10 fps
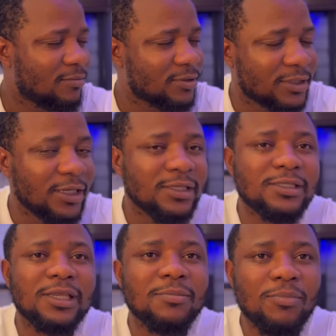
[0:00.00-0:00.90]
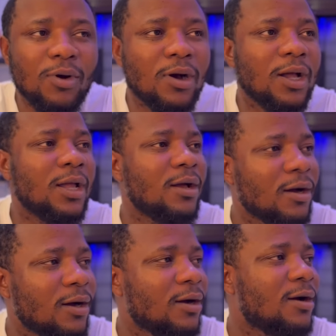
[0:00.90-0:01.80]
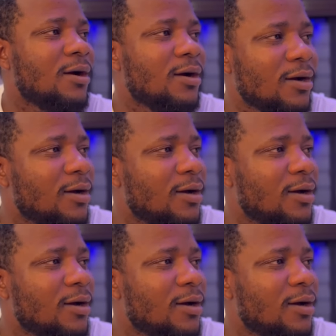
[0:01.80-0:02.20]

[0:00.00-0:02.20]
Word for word: city boy, oh,